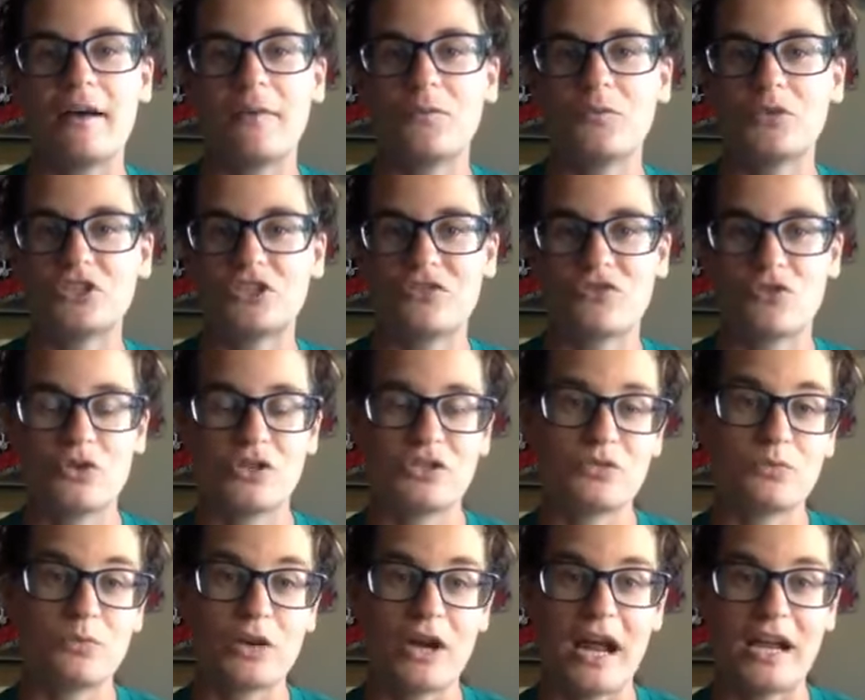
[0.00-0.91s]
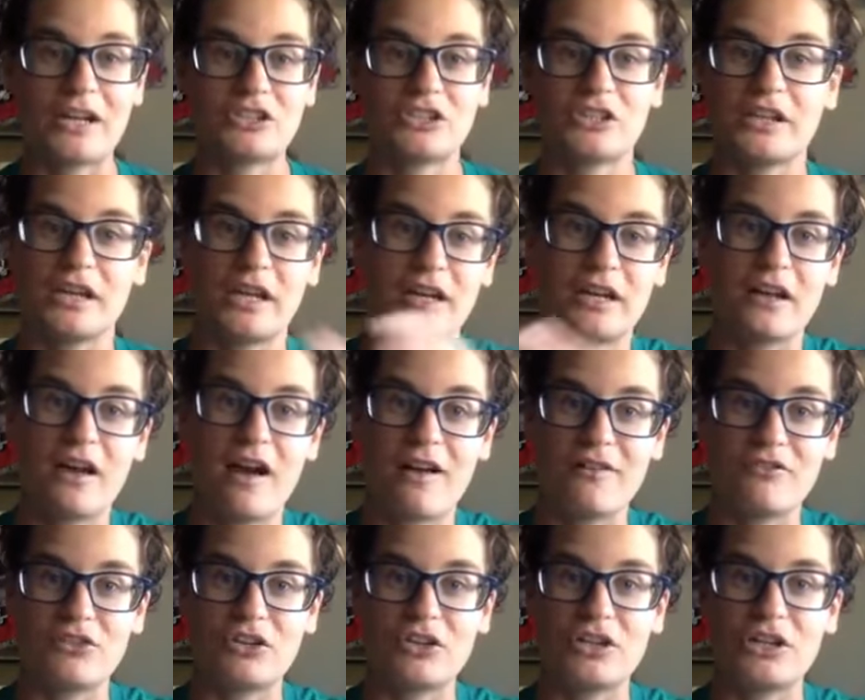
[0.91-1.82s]
which of course we're actually going to
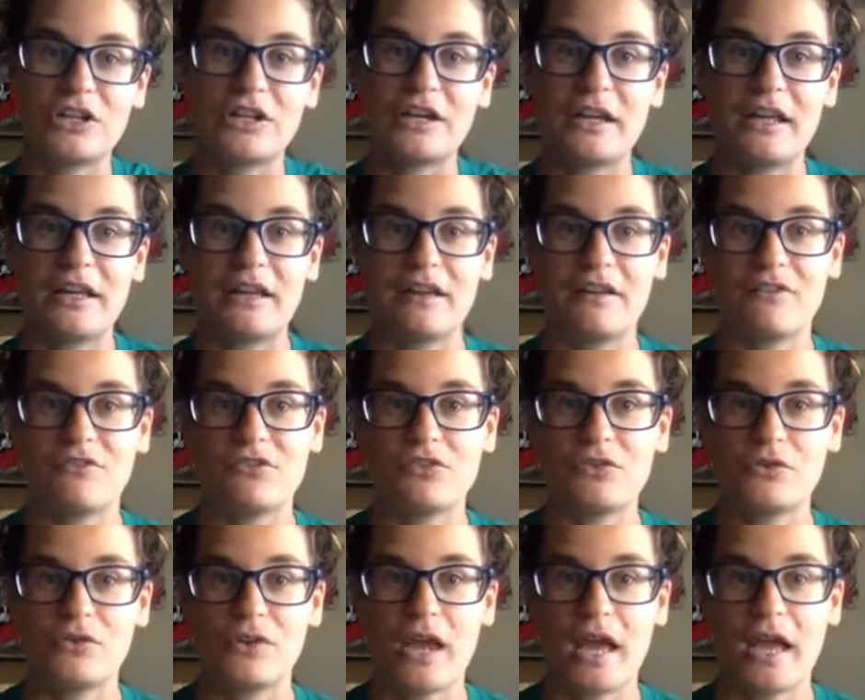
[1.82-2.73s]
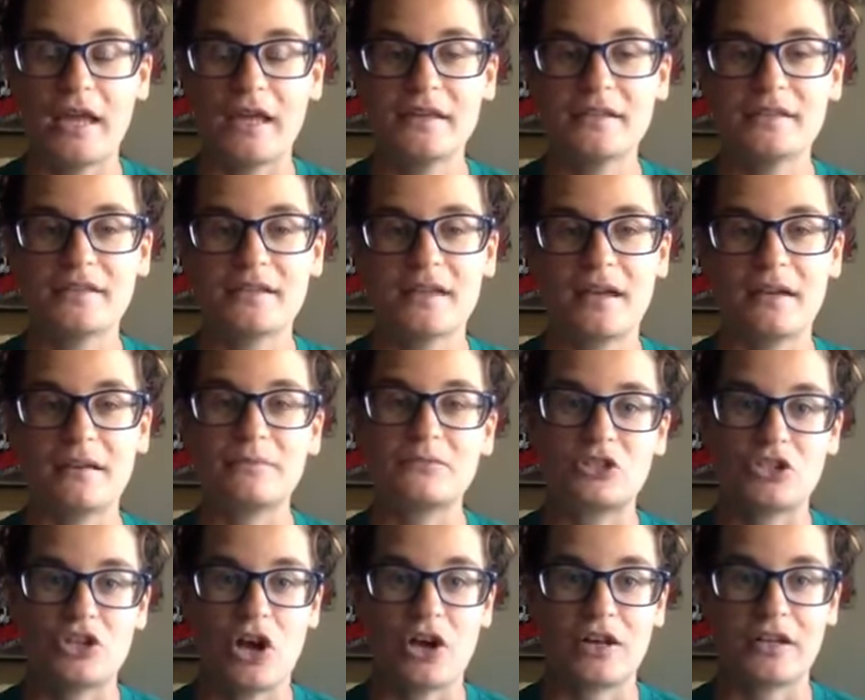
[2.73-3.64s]
cover in a few days,
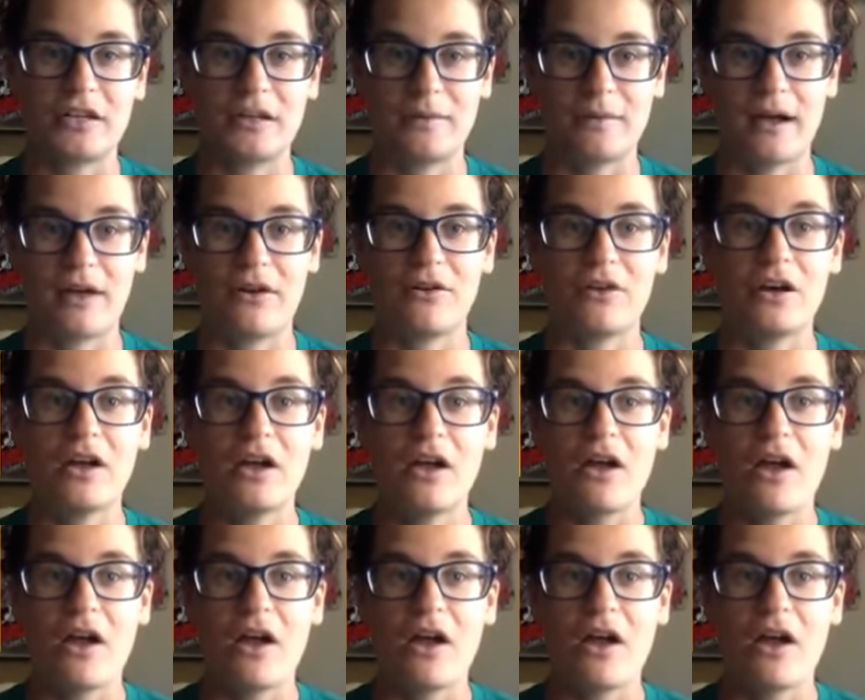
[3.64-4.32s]
talking about